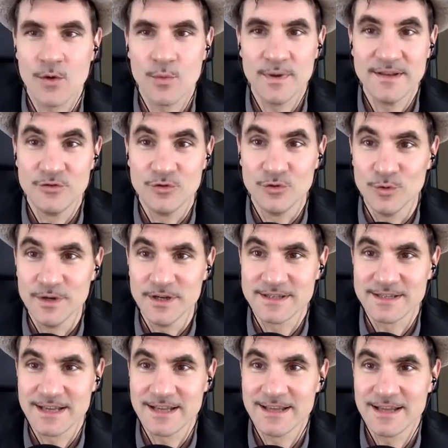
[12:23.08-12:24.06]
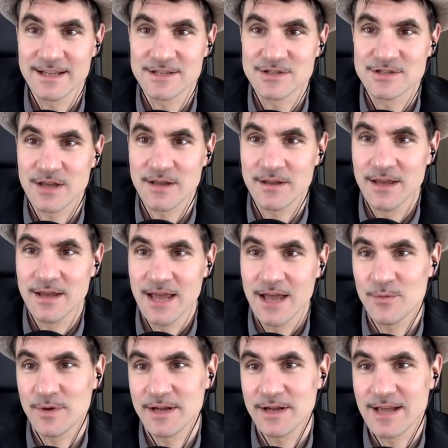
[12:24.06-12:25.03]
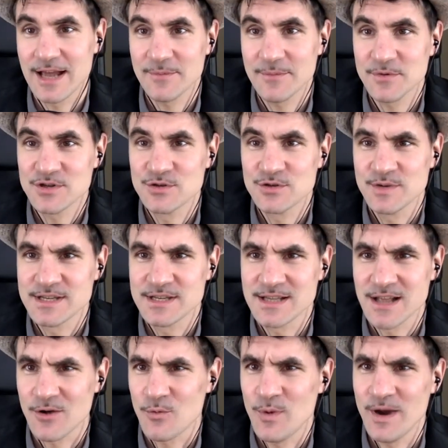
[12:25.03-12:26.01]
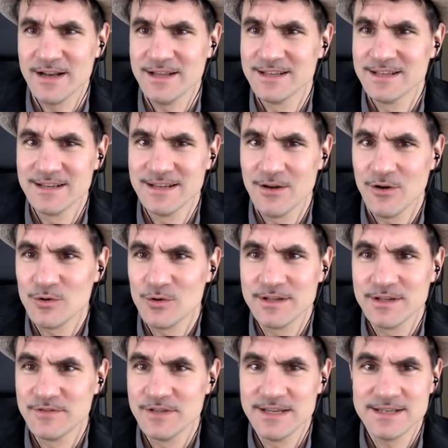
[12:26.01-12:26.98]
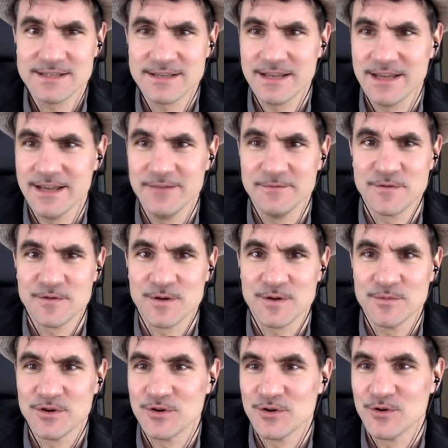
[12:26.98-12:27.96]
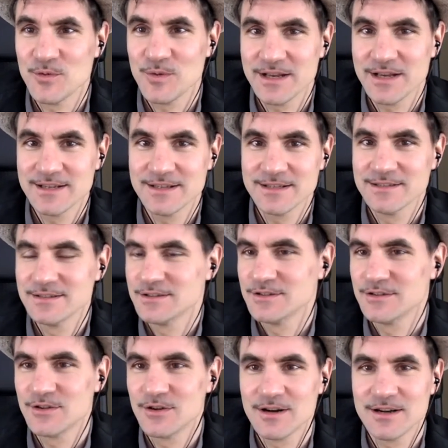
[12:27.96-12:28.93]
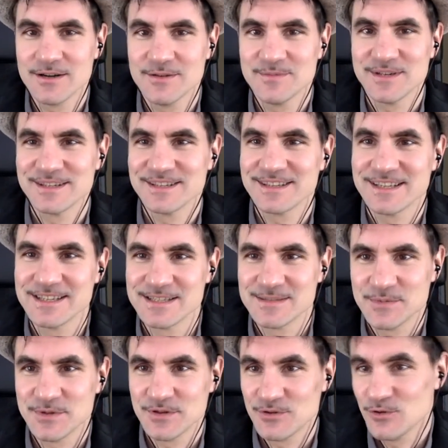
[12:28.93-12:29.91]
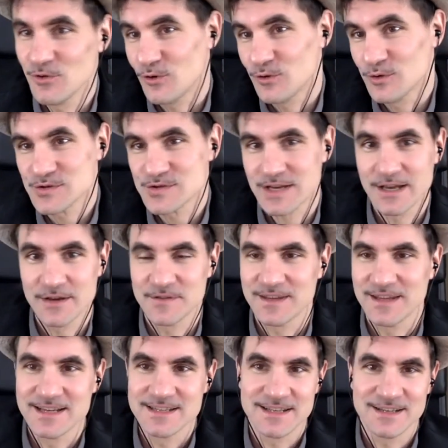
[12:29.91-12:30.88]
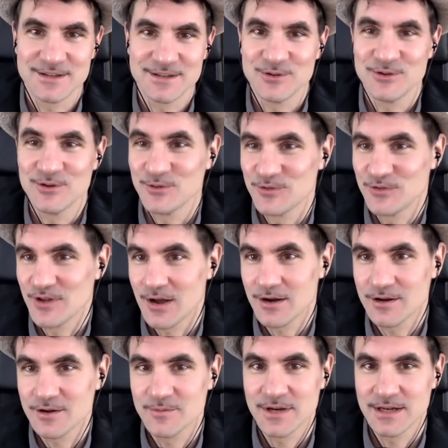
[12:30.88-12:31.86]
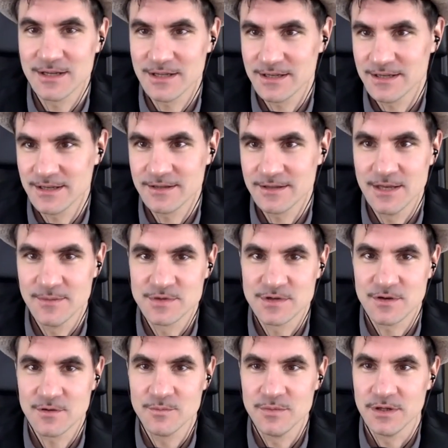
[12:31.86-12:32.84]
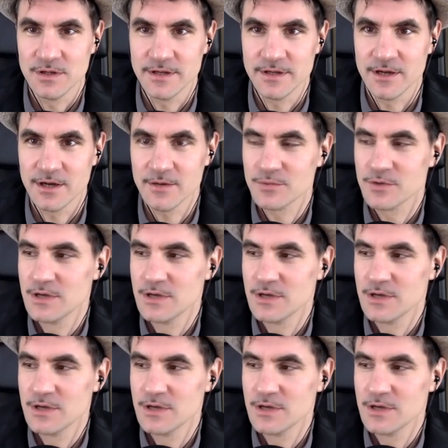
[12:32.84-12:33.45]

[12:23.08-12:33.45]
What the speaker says: we do it, and then and when it happens to us, it's like, where did all of this came from? Why didn't you talk about this? But you also have things that you don't talk about, and that keeps on building up.